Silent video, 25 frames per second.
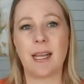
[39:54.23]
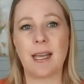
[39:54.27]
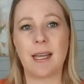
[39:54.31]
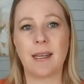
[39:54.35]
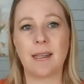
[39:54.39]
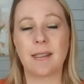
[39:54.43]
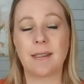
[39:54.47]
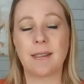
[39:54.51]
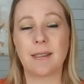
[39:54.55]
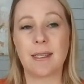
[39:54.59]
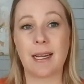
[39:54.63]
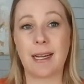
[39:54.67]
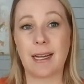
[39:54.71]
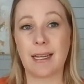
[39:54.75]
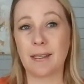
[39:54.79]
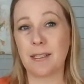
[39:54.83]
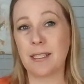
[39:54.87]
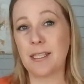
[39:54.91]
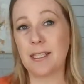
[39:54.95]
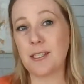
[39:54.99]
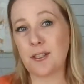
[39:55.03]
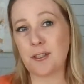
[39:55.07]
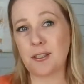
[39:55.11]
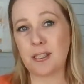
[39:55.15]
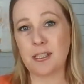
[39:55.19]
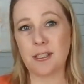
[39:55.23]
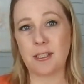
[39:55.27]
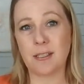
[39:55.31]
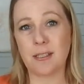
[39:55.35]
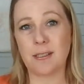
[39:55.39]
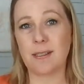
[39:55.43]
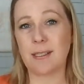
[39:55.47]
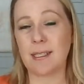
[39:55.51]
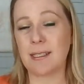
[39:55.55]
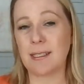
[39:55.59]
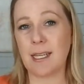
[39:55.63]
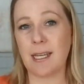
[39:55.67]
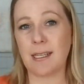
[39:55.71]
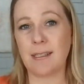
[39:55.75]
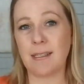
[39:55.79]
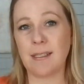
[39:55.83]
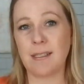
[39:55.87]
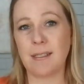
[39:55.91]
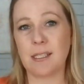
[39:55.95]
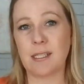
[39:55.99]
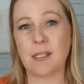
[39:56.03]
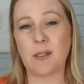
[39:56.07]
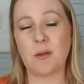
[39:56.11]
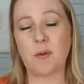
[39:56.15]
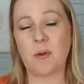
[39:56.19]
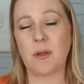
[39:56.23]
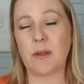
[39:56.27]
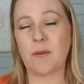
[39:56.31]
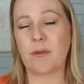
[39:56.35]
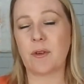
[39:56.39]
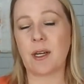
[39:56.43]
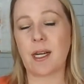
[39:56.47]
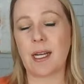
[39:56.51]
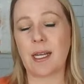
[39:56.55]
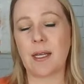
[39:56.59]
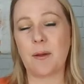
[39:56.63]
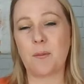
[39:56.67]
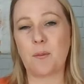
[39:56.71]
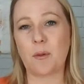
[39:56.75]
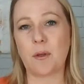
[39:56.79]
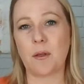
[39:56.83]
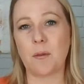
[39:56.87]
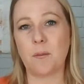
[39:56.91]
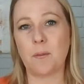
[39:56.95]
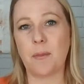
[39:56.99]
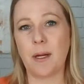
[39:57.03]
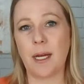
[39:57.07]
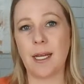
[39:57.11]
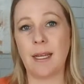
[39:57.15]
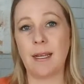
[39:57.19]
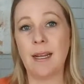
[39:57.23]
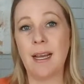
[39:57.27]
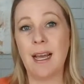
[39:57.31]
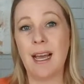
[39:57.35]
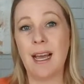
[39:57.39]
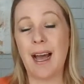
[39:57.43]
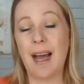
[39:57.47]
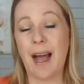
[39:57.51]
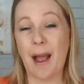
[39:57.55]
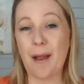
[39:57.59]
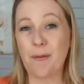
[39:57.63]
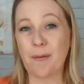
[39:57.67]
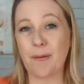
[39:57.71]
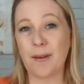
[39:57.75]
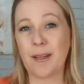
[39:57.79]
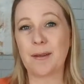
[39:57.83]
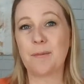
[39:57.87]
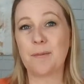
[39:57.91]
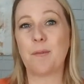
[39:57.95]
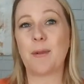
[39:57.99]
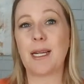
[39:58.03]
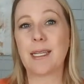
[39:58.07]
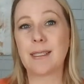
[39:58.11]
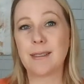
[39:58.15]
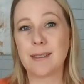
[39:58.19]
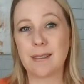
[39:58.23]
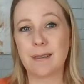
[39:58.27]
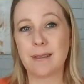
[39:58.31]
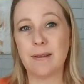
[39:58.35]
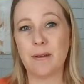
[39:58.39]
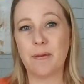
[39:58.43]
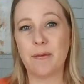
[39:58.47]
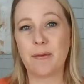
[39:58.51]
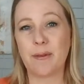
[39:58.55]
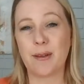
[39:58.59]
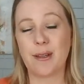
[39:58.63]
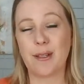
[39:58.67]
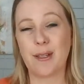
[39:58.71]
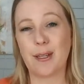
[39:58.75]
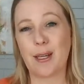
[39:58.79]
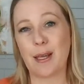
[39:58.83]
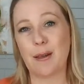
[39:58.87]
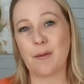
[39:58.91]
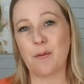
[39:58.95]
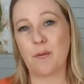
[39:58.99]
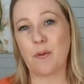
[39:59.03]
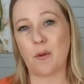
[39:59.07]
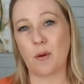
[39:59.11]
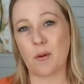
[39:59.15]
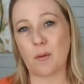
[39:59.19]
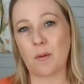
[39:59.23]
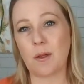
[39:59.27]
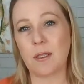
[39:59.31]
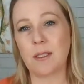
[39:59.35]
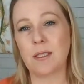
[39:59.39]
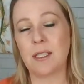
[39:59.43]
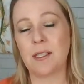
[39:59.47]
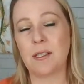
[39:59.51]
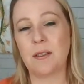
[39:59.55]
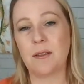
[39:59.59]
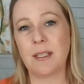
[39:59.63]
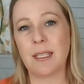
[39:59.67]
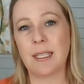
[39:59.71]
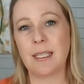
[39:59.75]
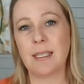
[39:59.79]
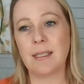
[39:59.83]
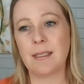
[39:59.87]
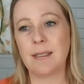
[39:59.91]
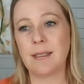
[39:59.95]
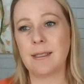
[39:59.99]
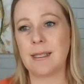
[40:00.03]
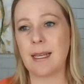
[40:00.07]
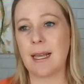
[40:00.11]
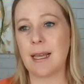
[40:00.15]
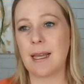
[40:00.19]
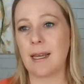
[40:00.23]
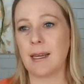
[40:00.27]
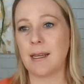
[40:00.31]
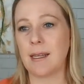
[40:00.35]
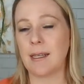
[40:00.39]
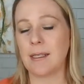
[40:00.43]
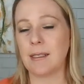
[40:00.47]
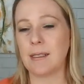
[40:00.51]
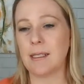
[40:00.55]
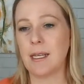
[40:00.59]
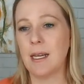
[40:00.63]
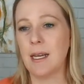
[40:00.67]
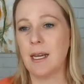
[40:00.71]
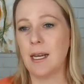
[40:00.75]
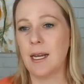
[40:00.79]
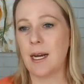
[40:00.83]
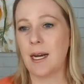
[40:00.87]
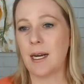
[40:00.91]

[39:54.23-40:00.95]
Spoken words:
And I initially just intended to do it for April, but I find myself looking forward to this, and